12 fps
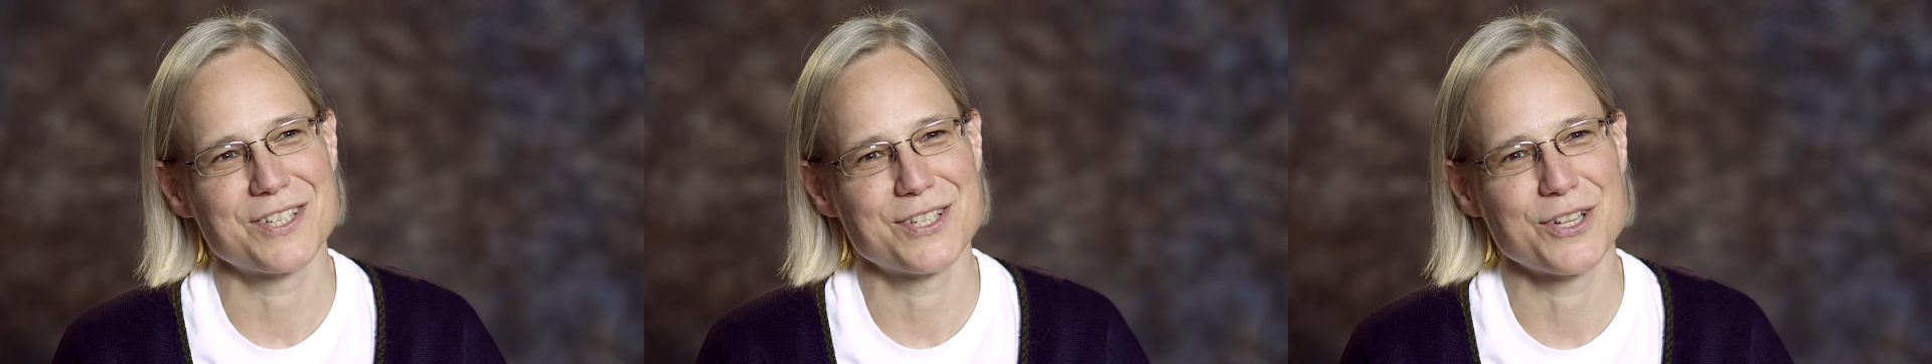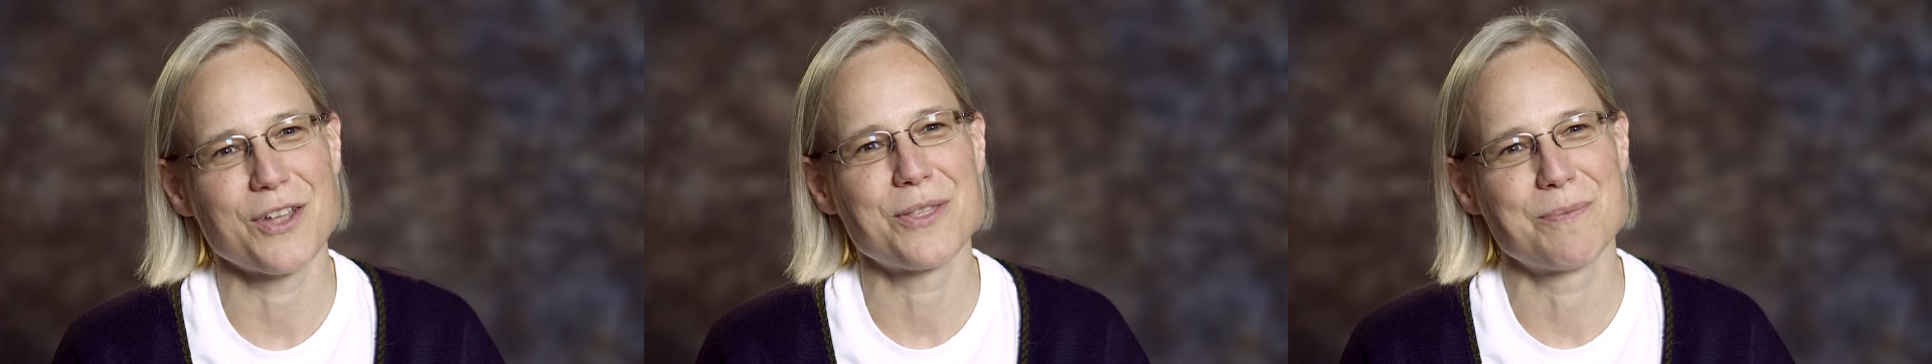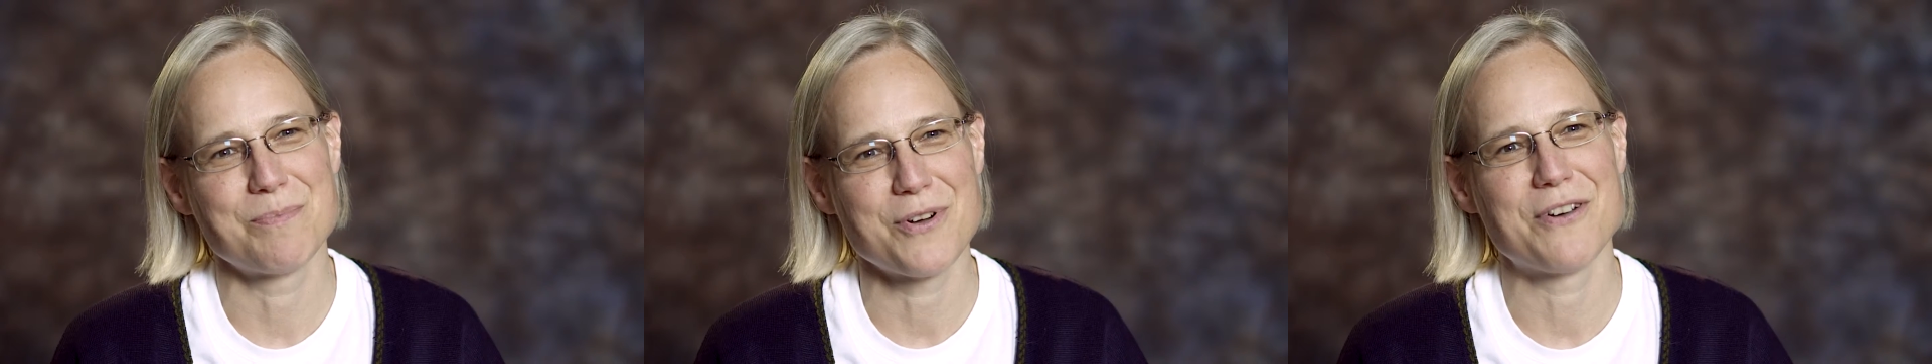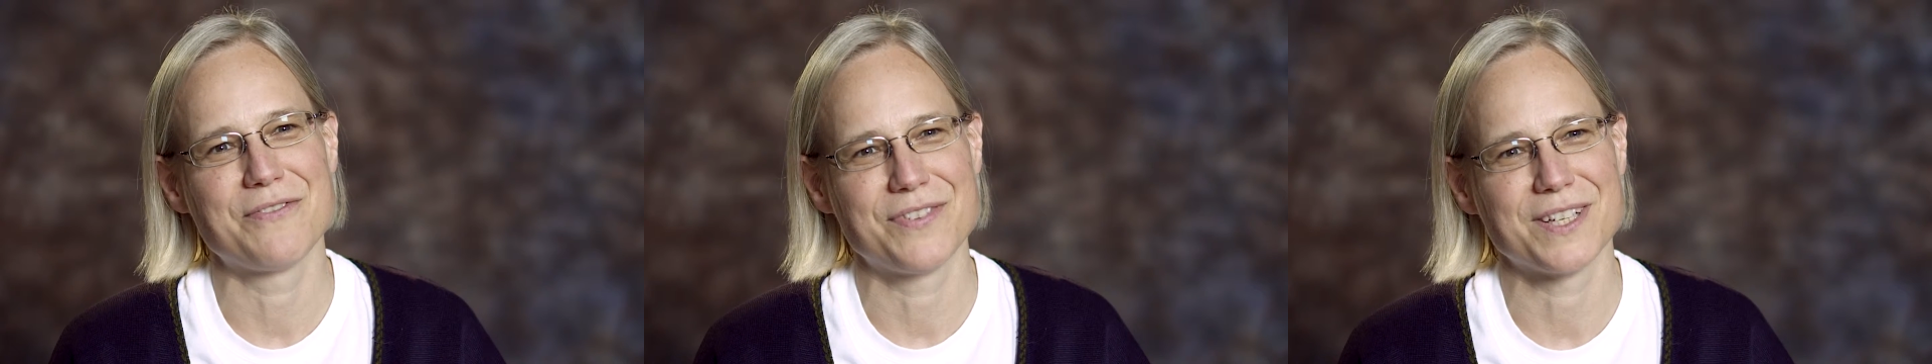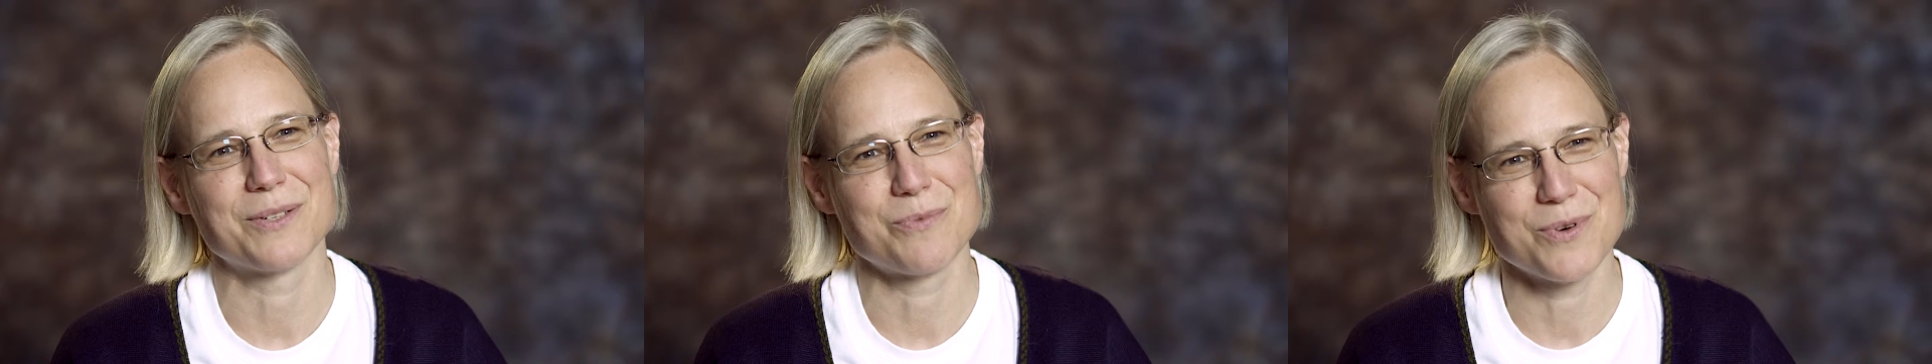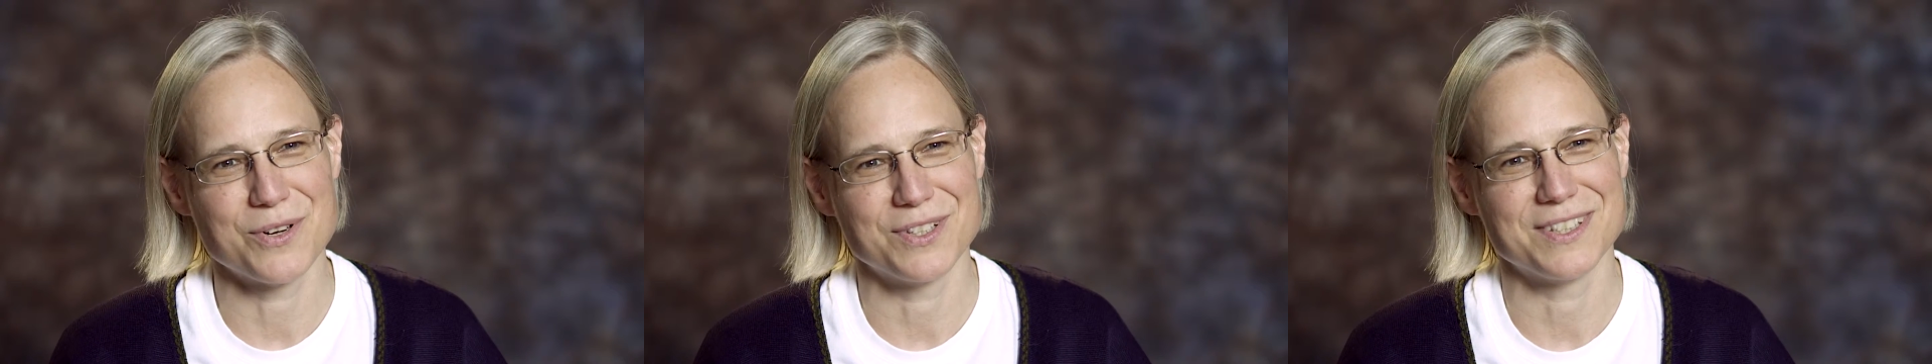is not the perfect
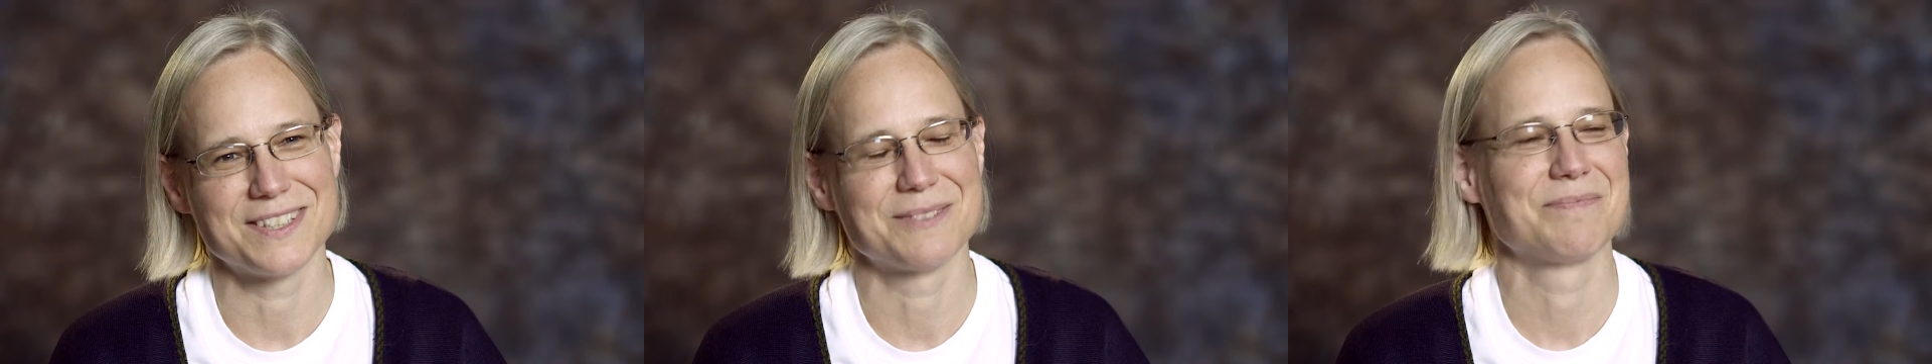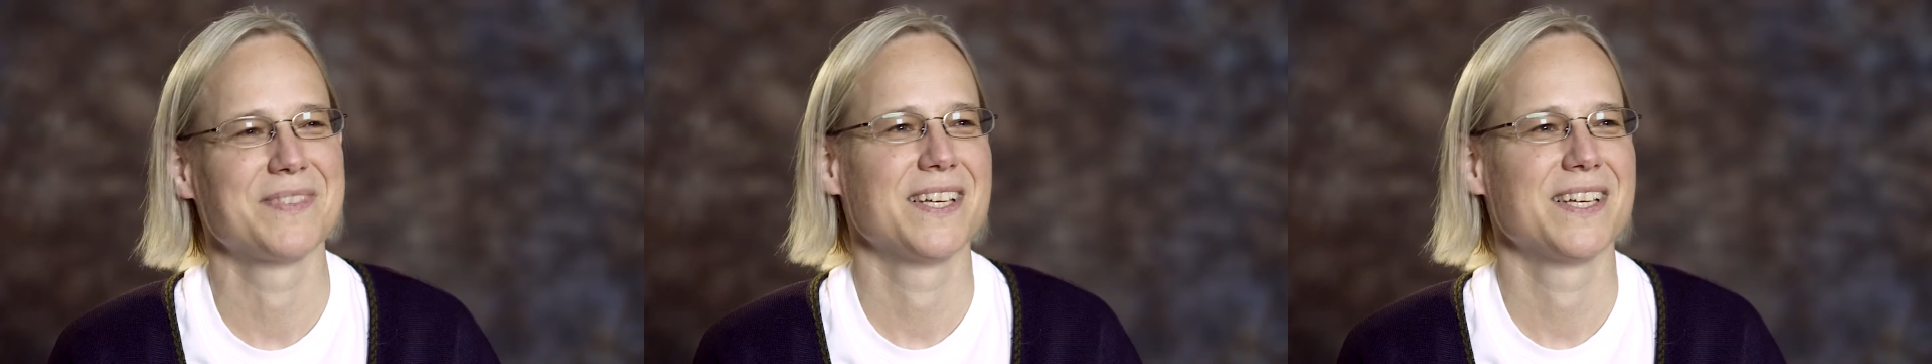world?